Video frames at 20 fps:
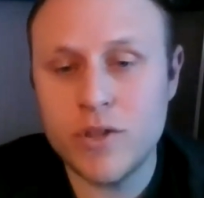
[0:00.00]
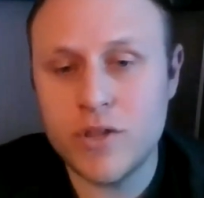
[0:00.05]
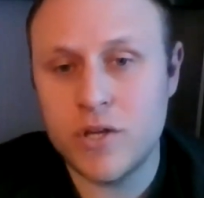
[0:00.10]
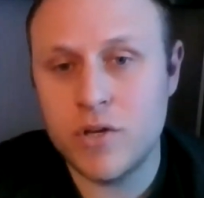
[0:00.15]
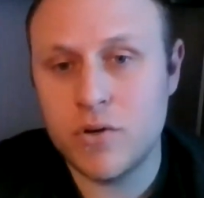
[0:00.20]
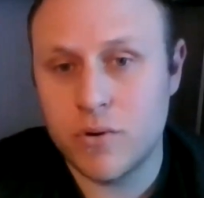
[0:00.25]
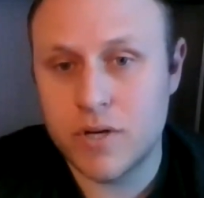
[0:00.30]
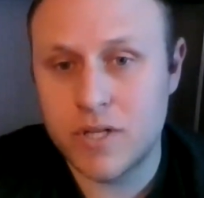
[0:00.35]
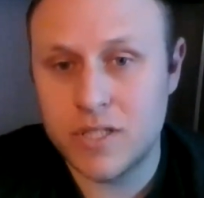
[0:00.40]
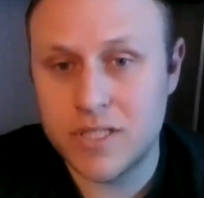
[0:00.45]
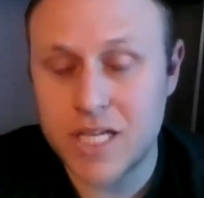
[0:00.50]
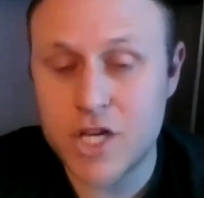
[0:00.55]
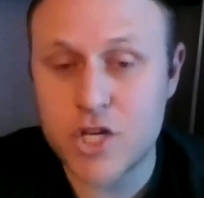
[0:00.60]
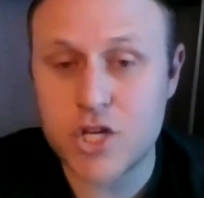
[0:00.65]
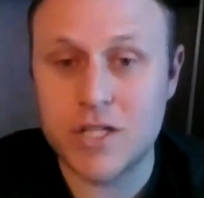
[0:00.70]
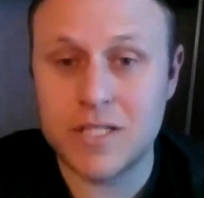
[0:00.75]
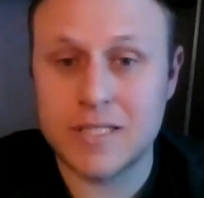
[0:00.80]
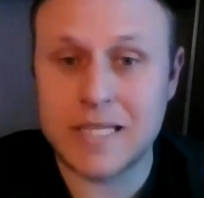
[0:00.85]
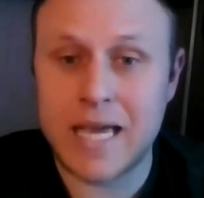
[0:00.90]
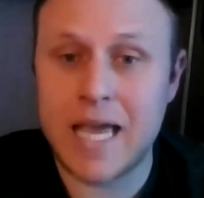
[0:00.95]
who within your
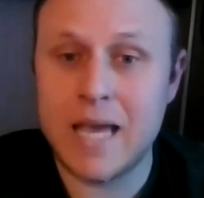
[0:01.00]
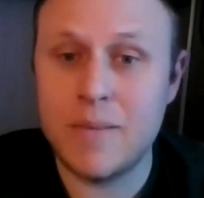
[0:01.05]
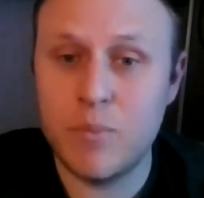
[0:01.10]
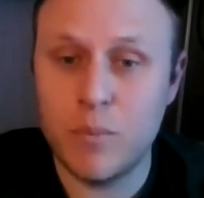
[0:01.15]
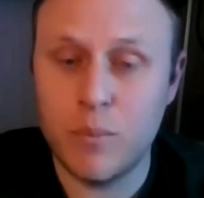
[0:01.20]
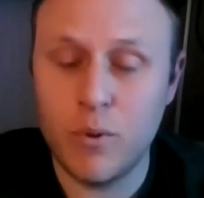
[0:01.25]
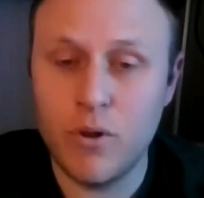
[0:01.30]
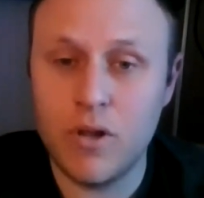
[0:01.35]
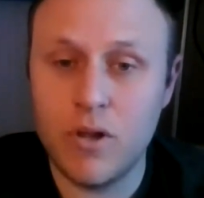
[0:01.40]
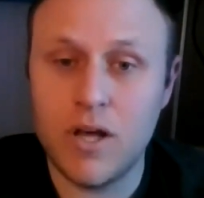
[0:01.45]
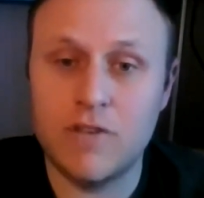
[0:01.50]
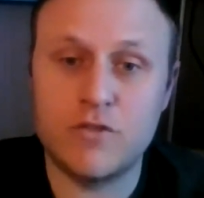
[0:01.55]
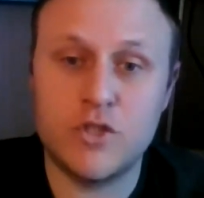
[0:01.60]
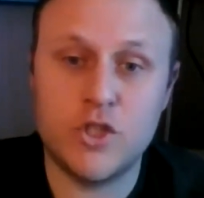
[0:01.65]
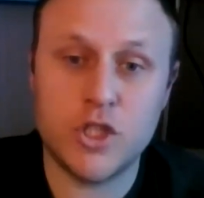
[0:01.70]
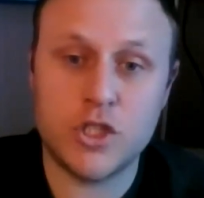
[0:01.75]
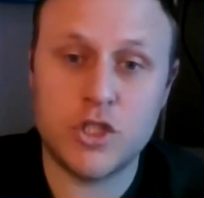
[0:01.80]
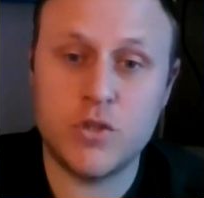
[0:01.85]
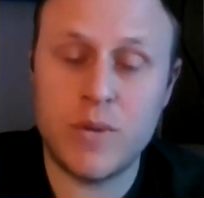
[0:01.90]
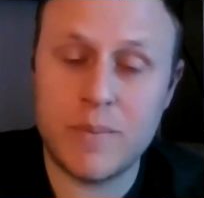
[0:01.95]
organization is
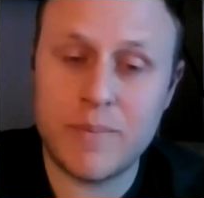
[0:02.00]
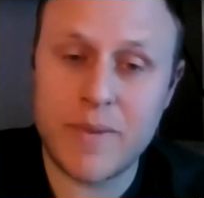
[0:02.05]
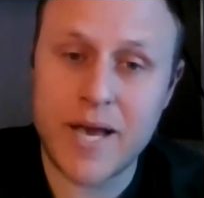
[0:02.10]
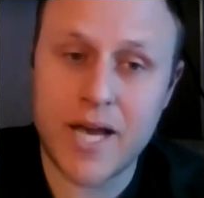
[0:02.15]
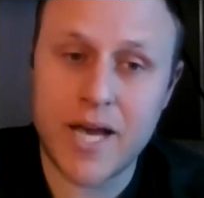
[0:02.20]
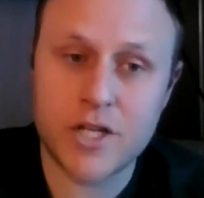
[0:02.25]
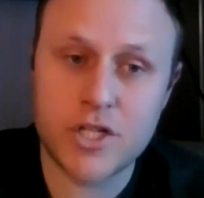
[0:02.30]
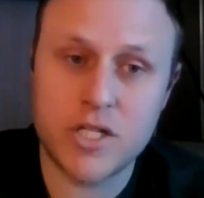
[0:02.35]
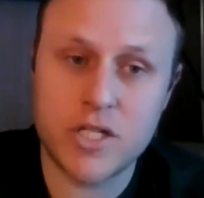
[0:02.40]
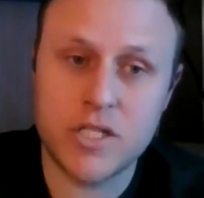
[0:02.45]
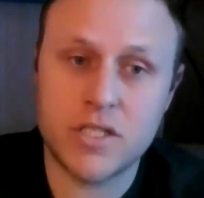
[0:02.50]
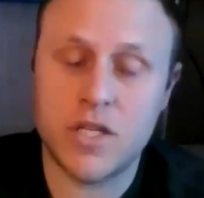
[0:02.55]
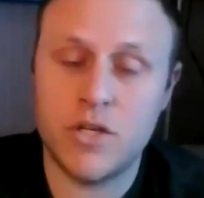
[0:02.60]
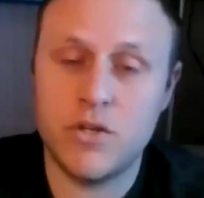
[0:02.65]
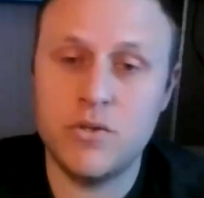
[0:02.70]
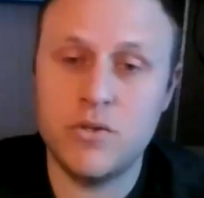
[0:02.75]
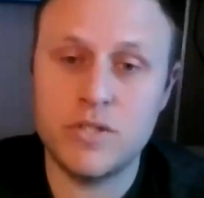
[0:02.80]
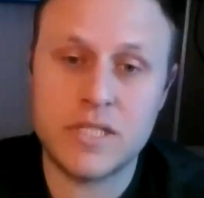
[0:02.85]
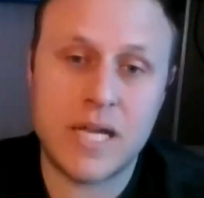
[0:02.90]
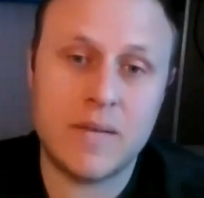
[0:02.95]
capable of just doing
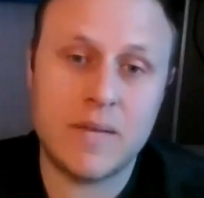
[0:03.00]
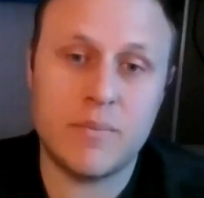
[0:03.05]
patches